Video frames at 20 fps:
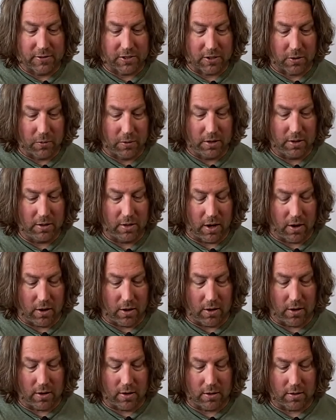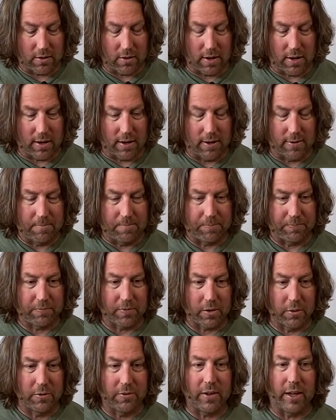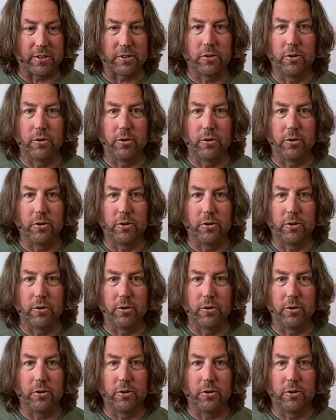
so we've got